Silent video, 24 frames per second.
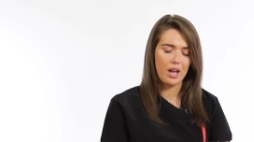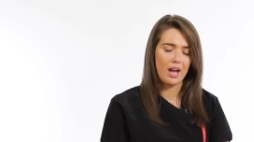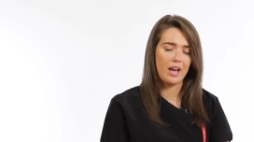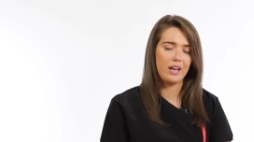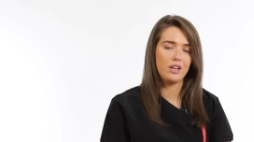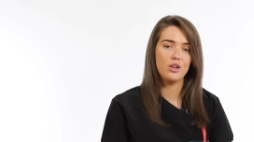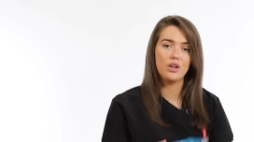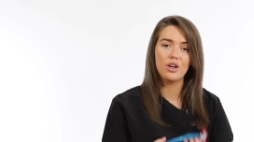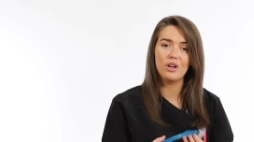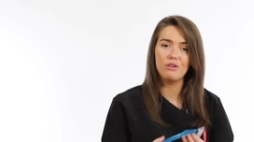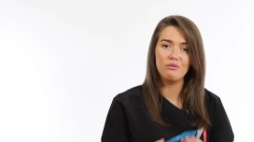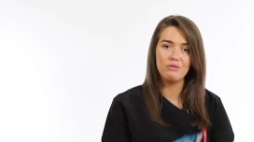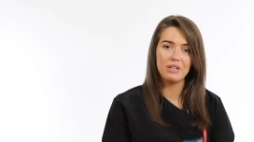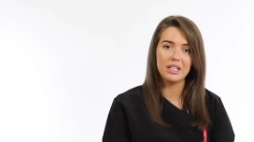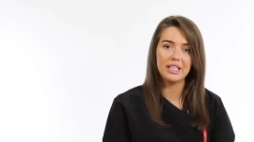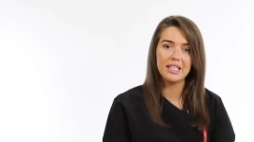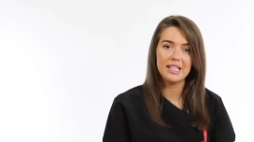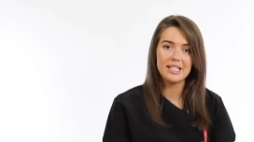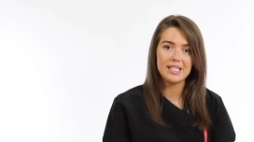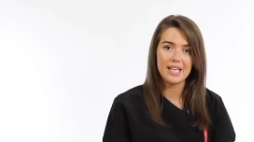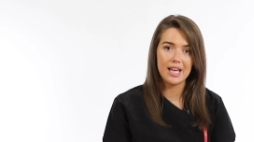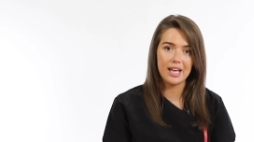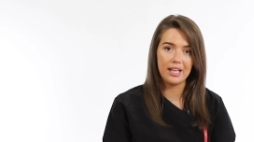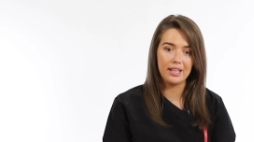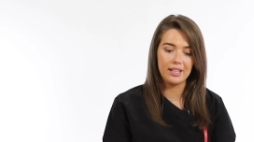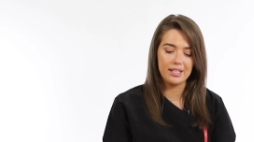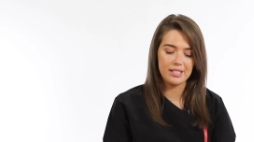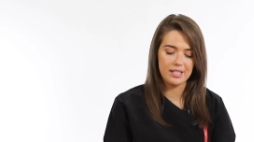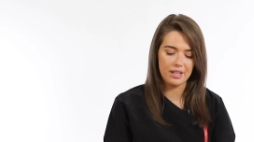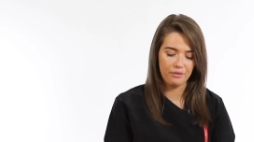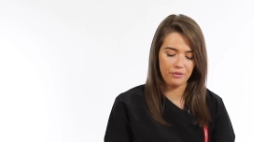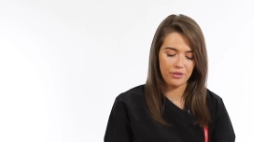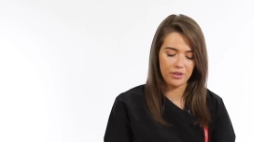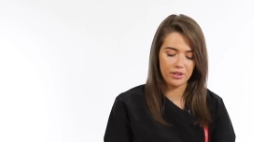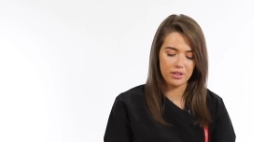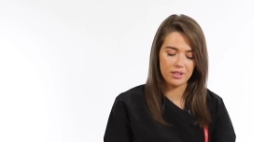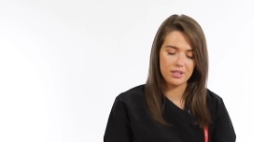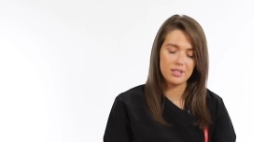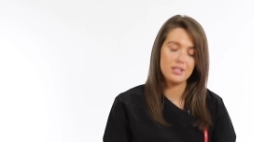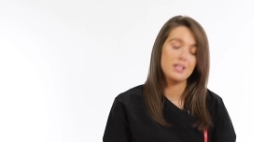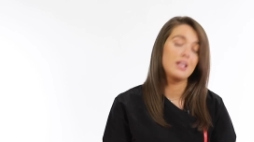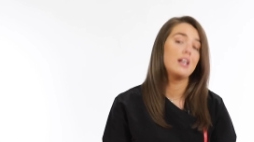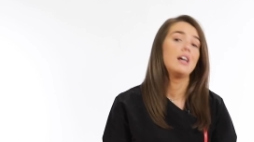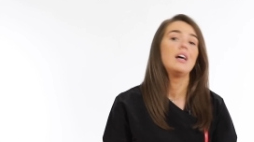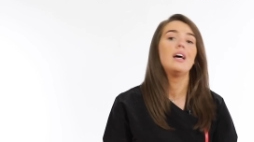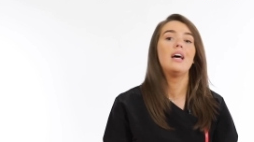and you can really tell the difference.